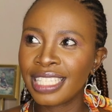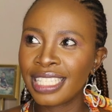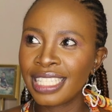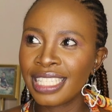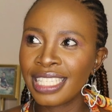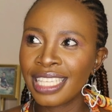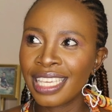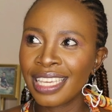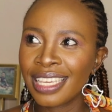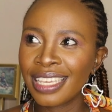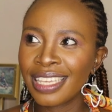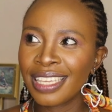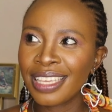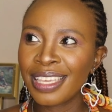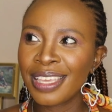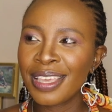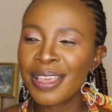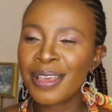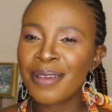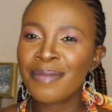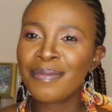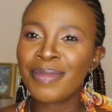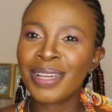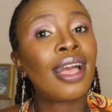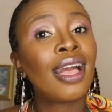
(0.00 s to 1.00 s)
this year,
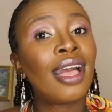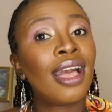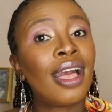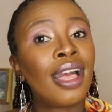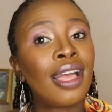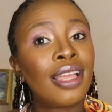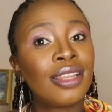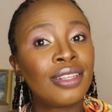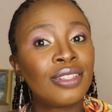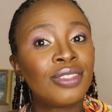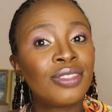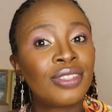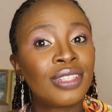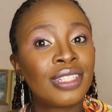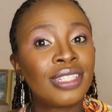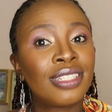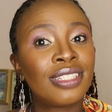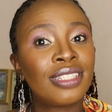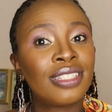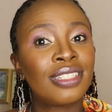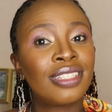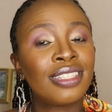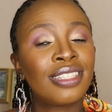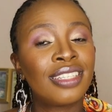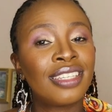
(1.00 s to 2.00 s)

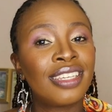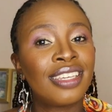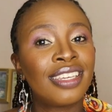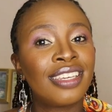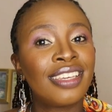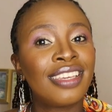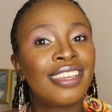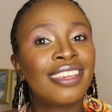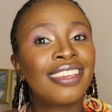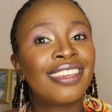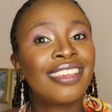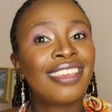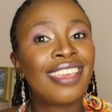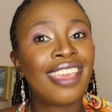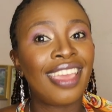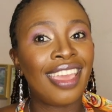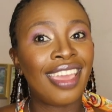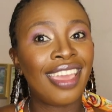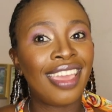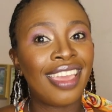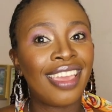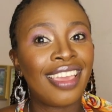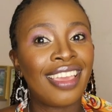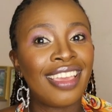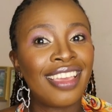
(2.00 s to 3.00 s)
100k
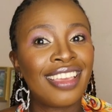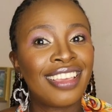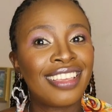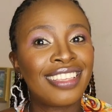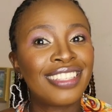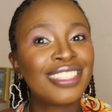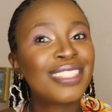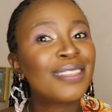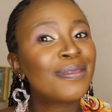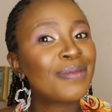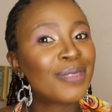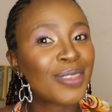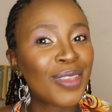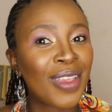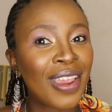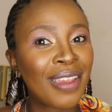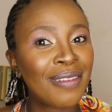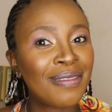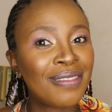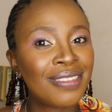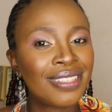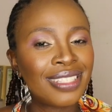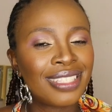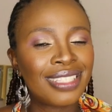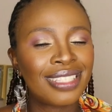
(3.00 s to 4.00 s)

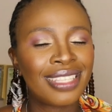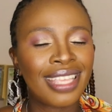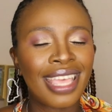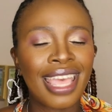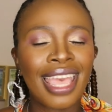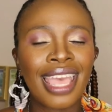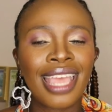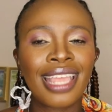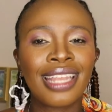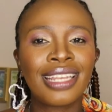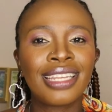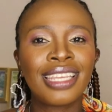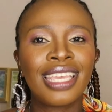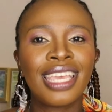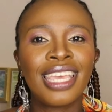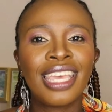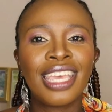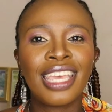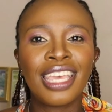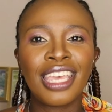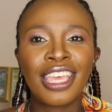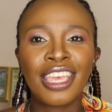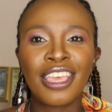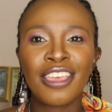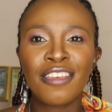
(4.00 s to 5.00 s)
subscribers. And
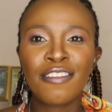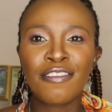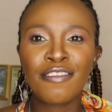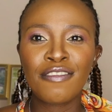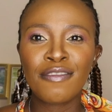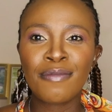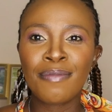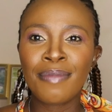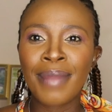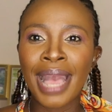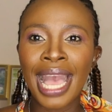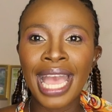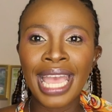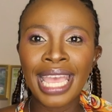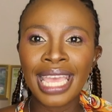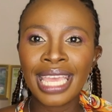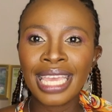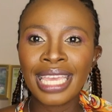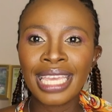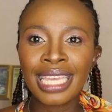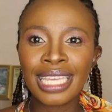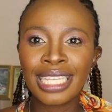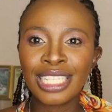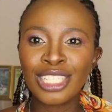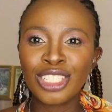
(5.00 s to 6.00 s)
if
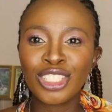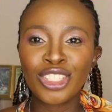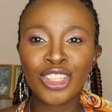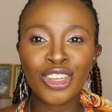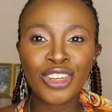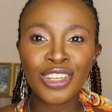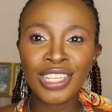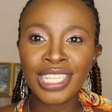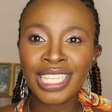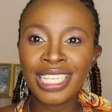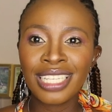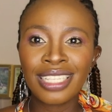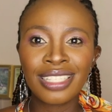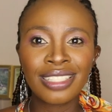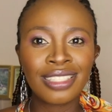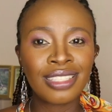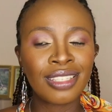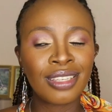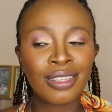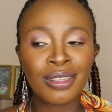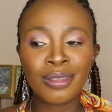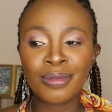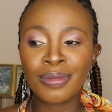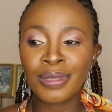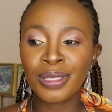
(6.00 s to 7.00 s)
my journey is
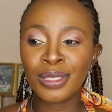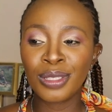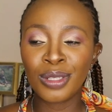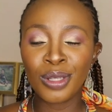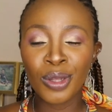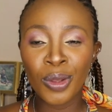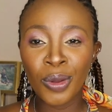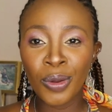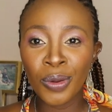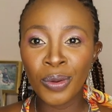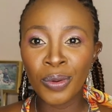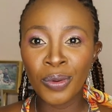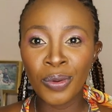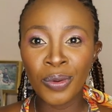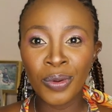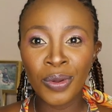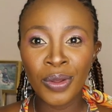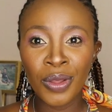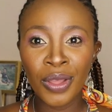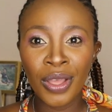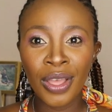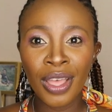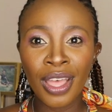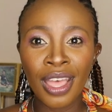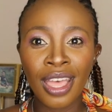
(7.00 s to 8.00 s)
gonna be slow,
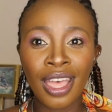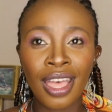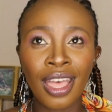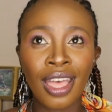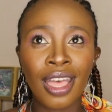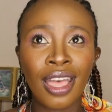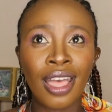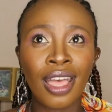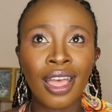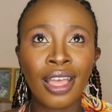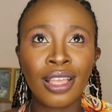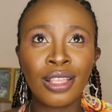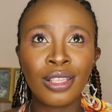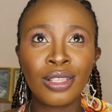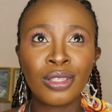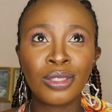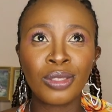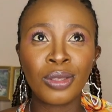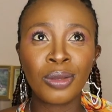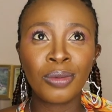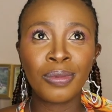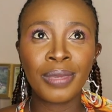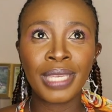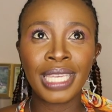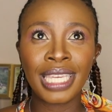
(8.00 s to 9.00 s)

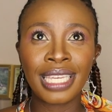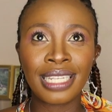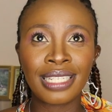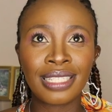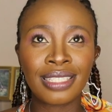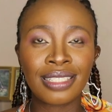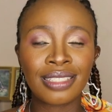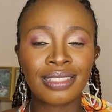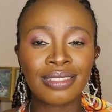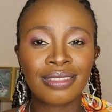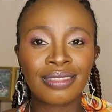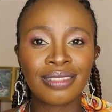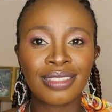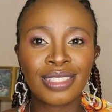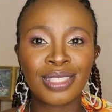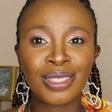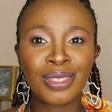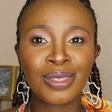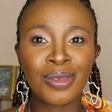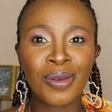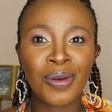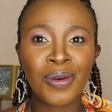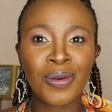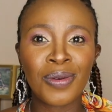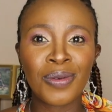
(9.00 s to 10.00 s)
so be it.
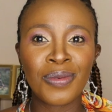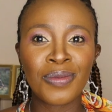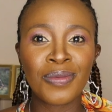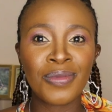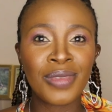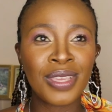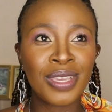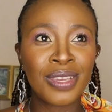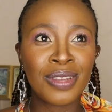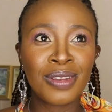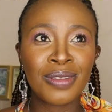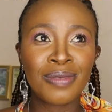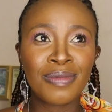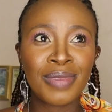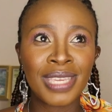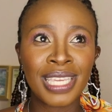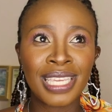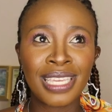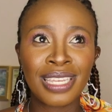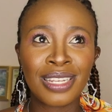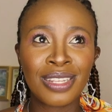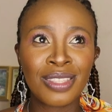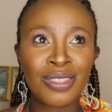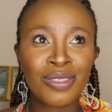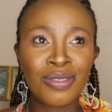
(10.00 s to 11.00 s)
So we're gonna
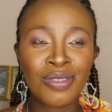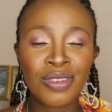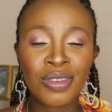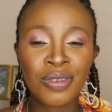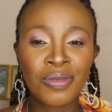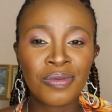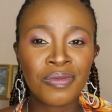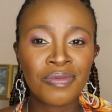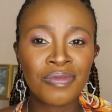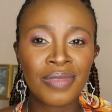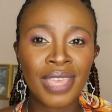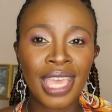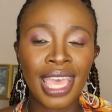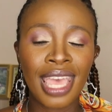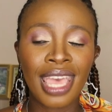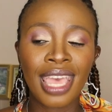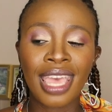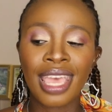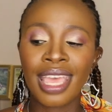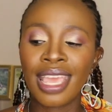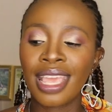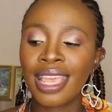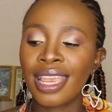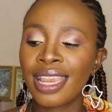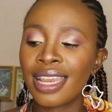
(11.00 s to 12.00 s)
make it through
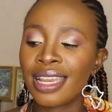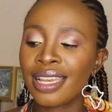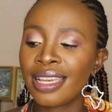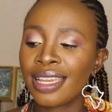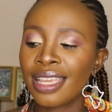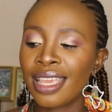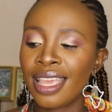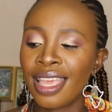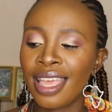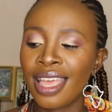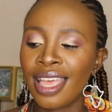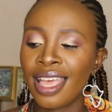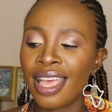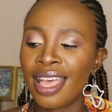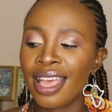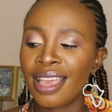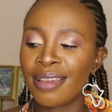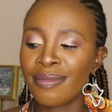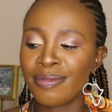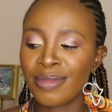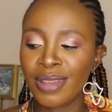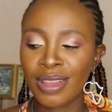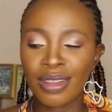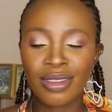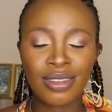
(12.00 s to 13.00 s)
and
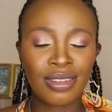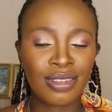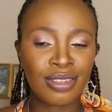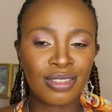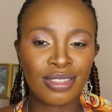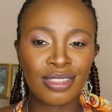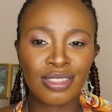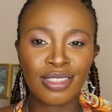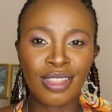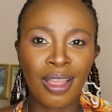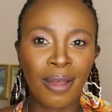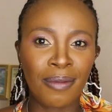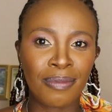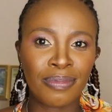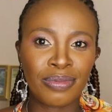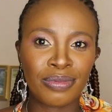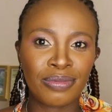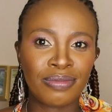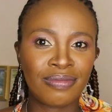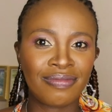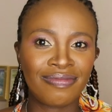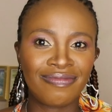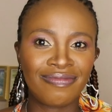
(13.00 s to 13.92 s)
I'm not gonna stop,